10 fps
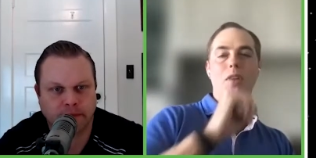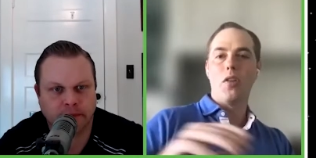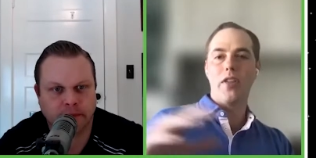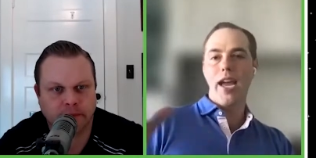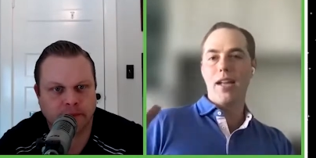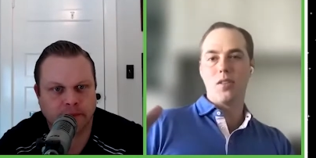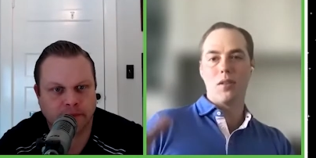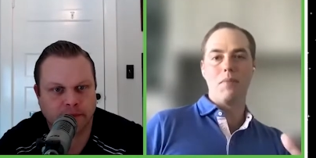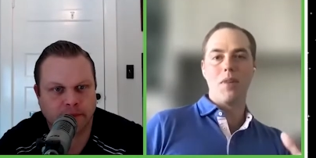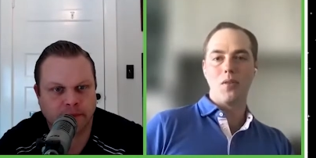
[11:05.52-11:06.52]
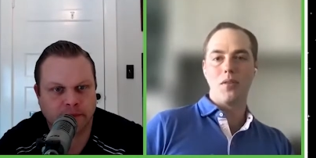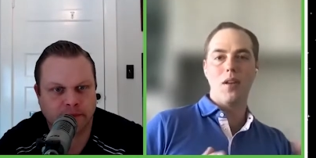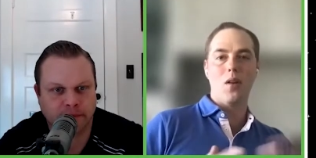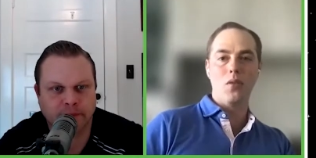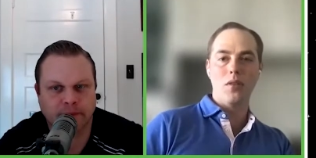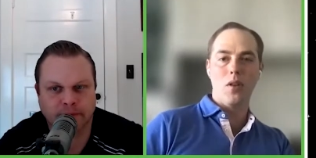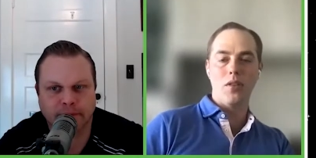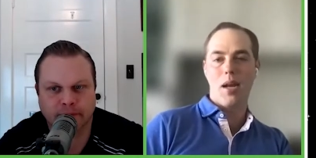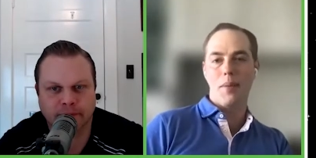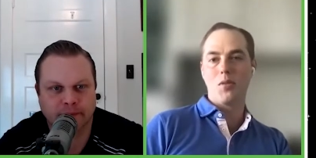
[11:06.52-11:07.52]
Speaker 1: all the ads are you know old
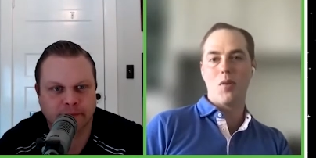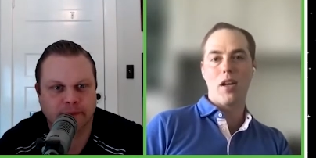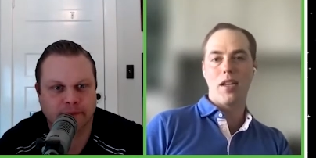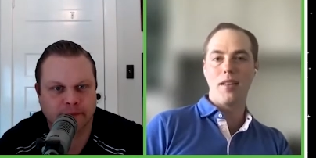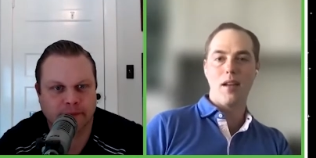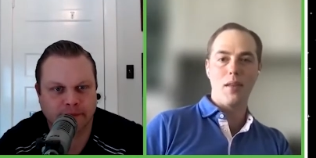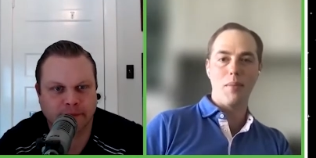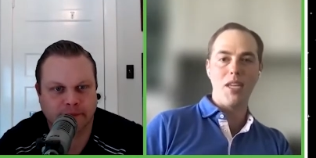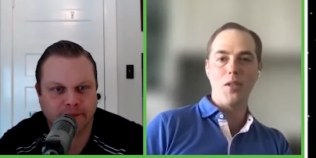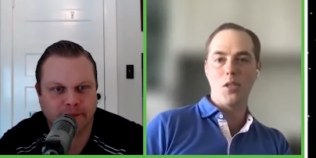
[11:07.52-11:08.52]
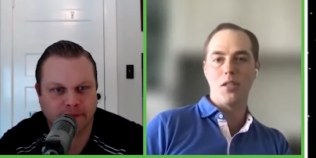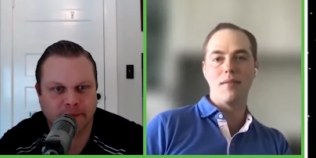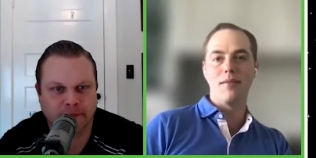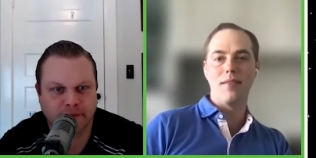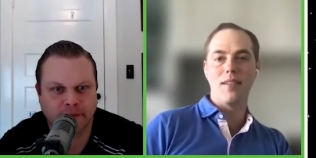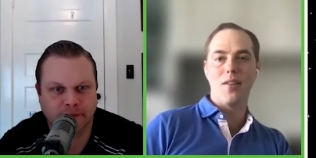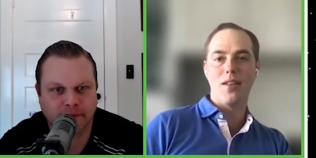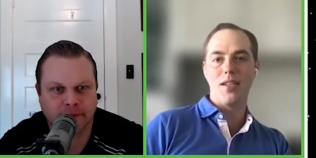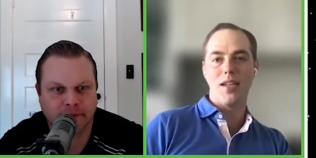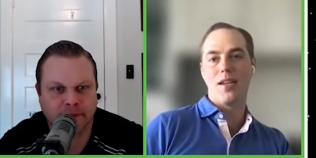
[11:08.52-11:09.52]
old couples walking in, on the beach and you know
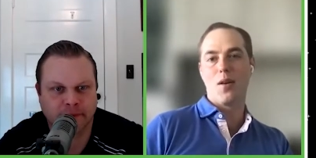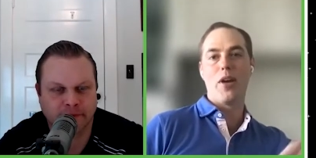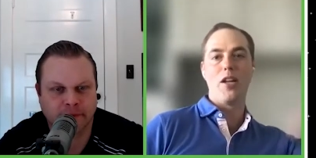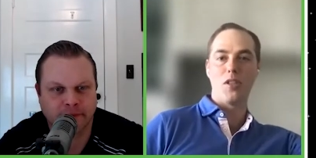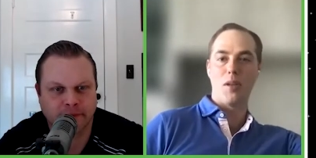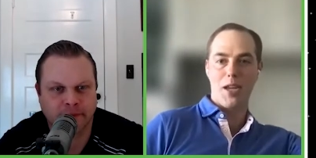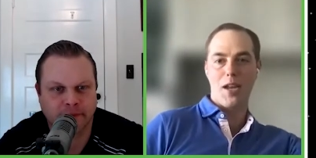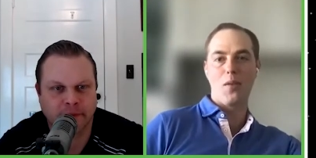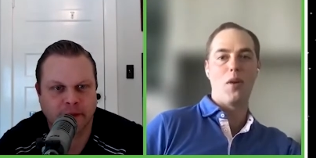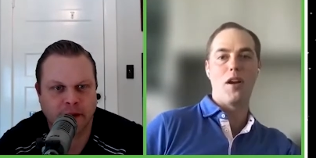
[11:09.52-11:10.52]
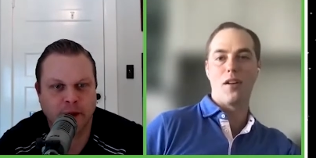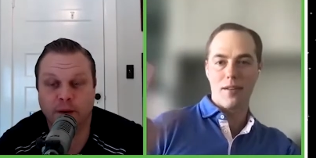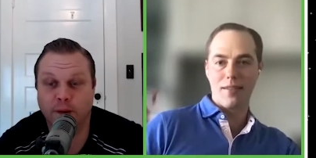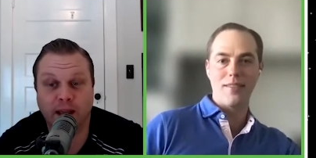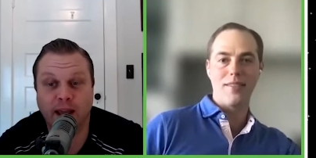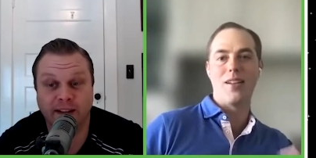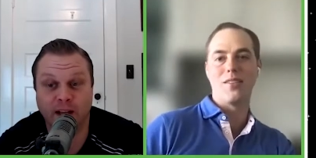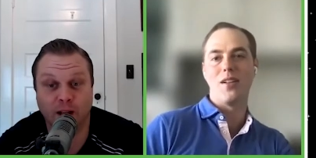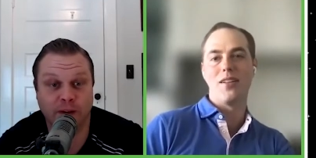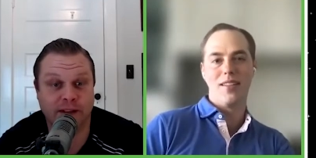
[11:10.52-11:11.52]
and then you get like a whale jumping out of the water you, you
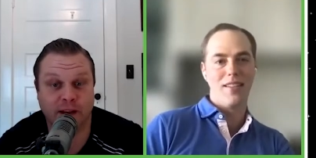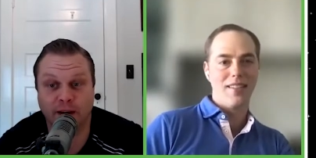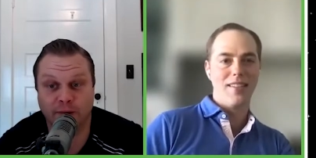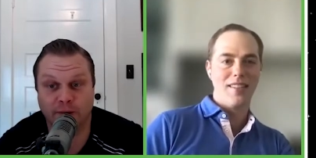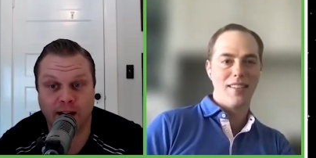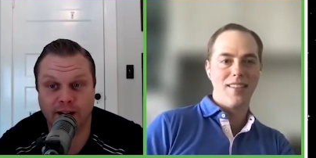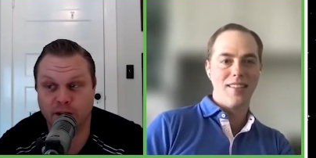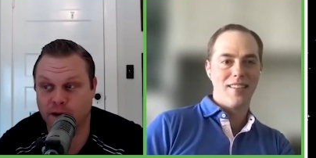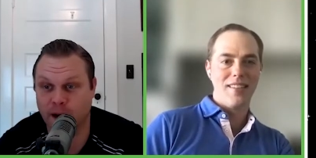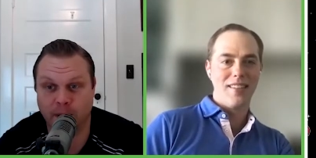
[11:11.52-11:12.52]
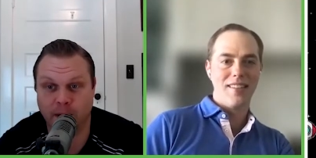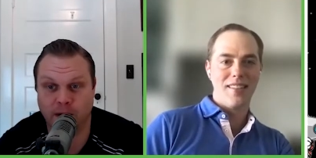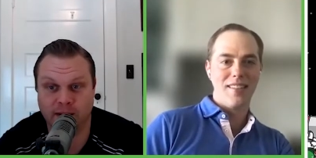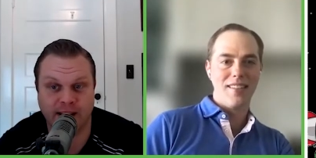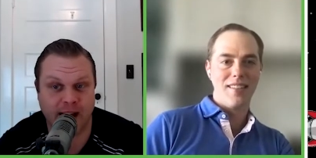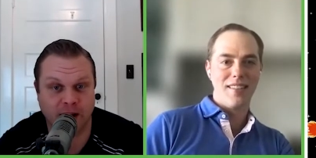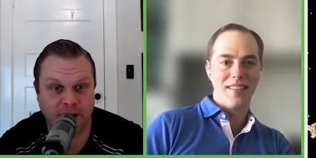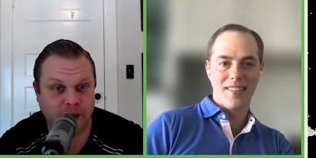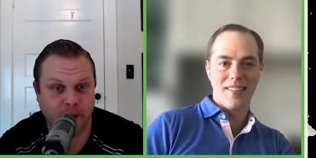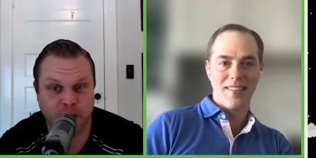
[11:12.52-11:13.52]
Speaker 2: can't tell if it's a, a, financial company or a
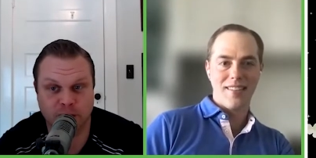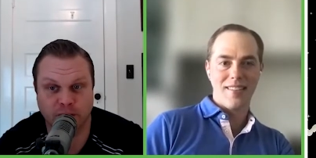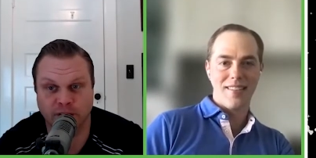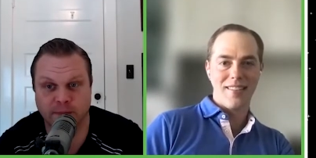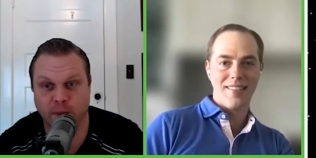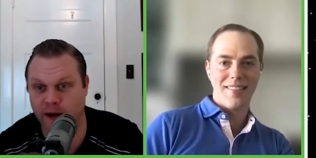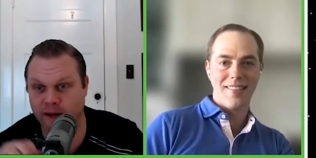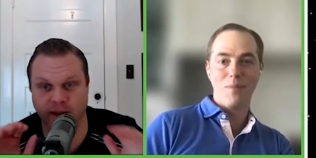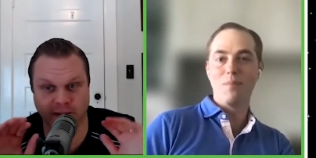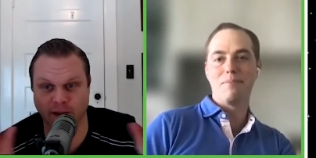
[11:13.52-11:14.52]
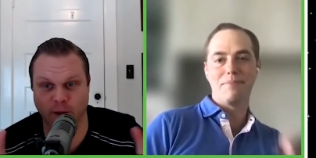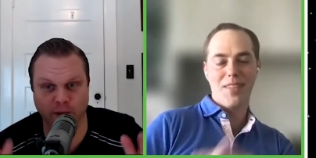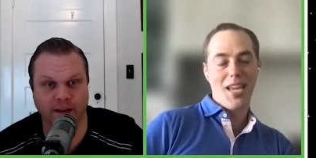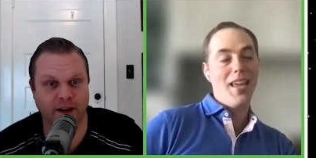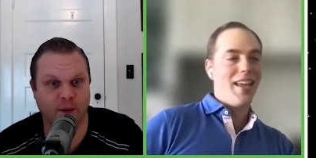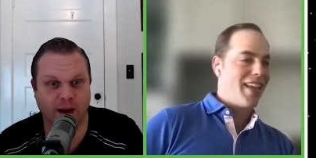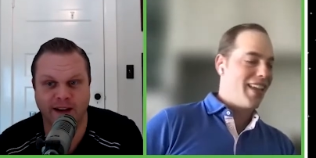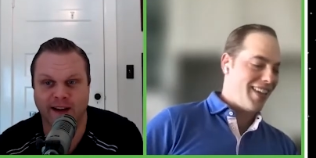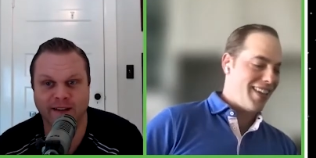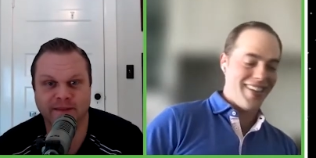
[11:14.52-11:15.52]
cialis commercial at this point like literally no
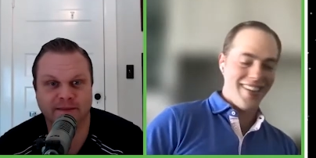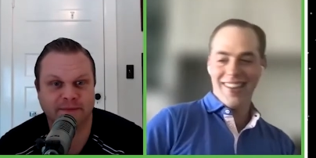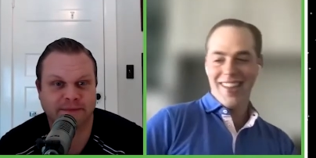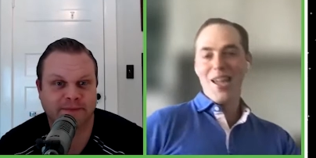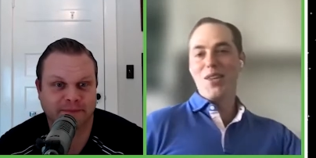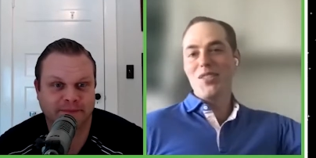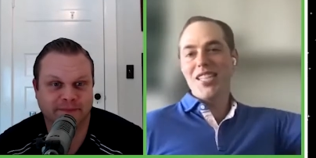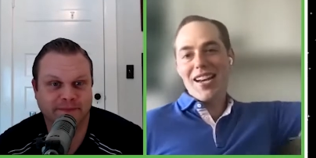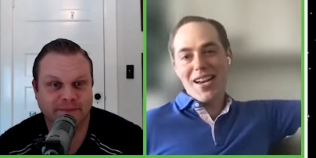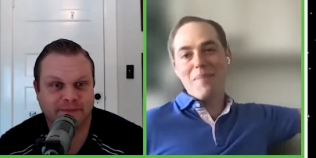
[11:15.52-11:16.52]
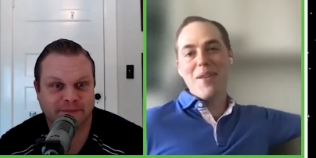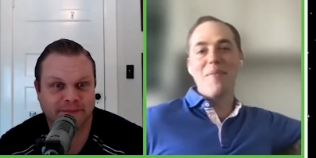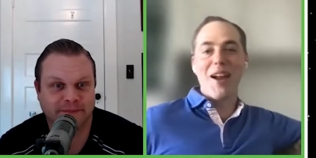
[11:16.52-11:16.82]
idea
Speaker 1: you said it not me but